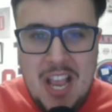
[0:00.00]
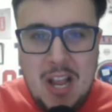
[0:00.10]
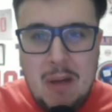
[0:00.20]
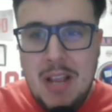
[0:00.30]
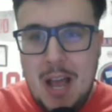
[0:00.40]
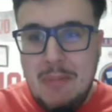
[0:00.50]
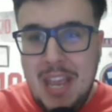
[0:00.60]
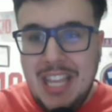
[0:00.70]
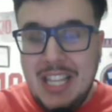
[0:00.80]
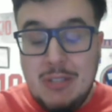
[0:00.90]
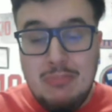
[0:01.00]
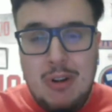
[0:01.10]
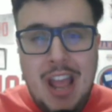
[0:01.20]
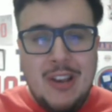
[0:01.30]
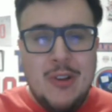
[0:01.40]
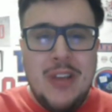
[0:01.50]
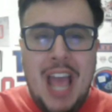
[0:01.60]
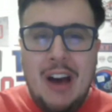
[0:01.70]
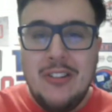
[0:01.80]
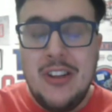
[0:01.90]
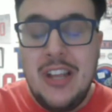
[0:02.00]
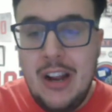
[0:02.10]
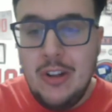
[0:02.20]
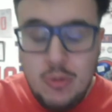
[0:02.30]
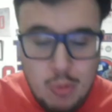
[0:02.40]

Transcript: coming up in this brand new calendar year.